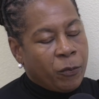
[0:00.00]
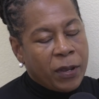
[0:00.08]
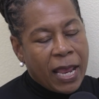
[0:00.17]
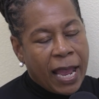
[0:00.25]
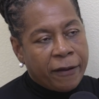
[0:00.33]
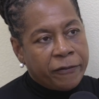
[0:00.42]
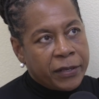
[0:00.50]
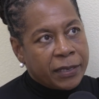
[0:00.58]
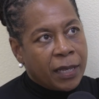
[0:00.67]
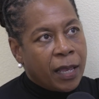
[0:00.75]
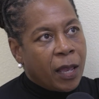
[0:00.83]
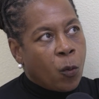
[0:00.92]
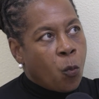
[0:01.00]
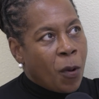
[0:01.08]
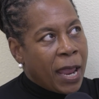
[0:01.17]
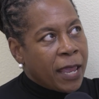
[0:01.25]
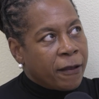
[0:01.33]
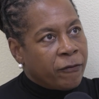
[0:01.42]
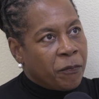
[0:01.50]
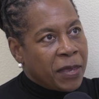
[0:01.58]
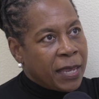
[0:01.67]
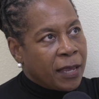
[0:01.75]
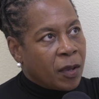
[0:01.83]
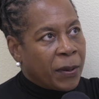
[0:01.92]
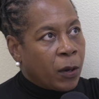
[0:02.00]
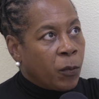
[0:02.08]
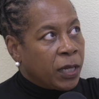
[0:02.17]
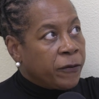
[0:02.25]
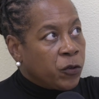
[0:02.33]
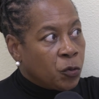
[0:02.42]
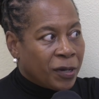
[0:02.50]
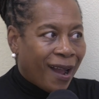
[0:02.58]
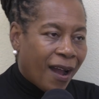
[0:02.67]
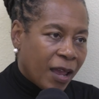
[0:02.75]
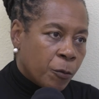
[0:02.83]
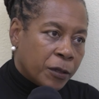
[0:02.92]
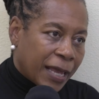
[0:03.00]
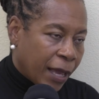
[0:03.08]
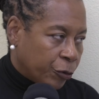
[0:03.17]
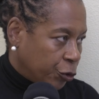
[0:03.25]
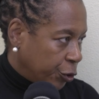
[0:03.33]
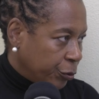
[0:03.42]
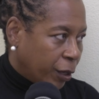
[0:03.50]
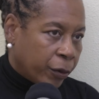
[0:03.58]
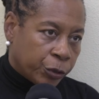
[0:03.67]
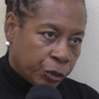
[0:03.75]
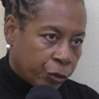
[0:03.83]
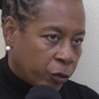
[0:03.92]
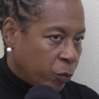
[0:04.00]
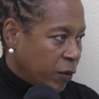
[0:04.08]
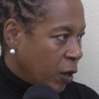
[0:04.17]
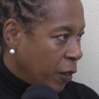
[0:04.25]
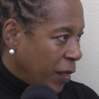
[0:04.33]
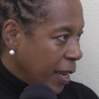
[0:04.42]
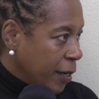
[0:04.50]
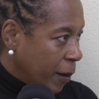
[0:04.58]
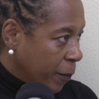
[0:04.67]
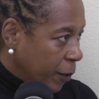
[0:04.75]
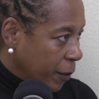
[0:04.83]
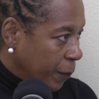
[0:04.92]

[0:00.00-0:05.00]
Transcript: We have this way of being about, well, if you die, we'll count you. Oh, sure, we got that number.